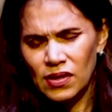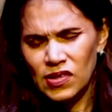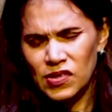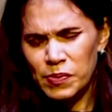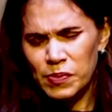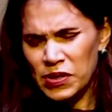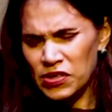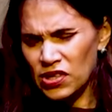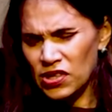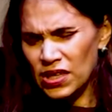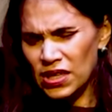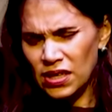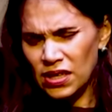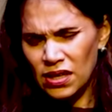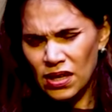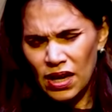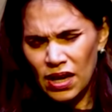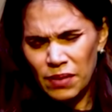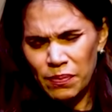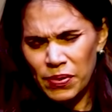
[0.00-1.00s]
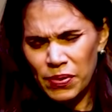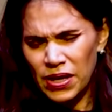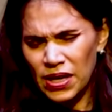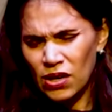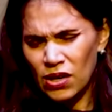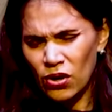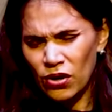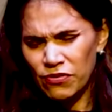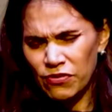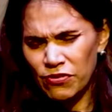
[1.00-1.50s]
Especially, I
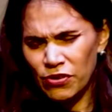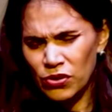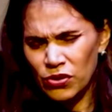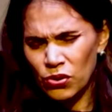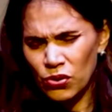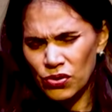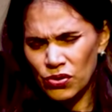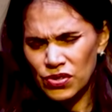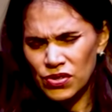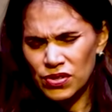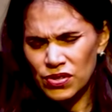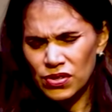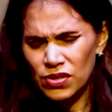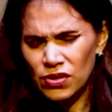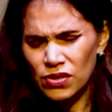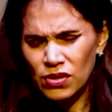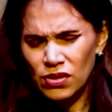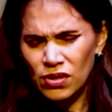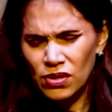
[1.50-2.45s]
pray, Lord, for those